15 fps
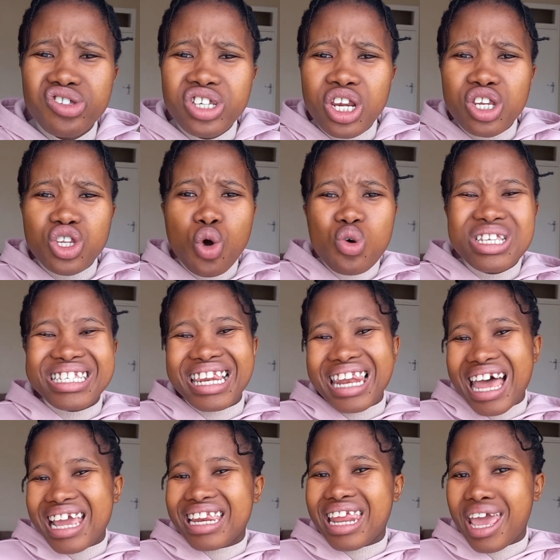those
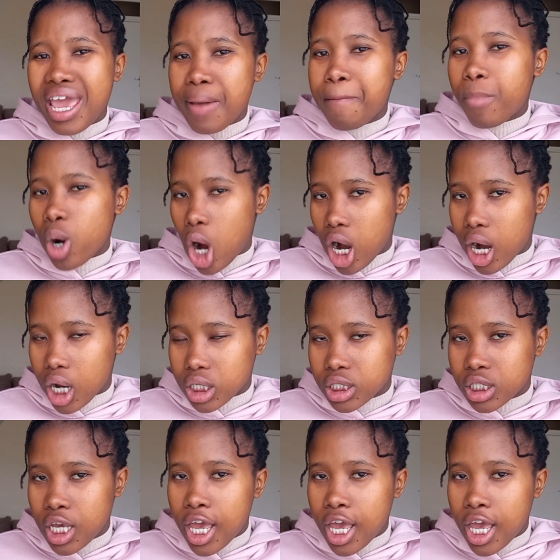light hair products.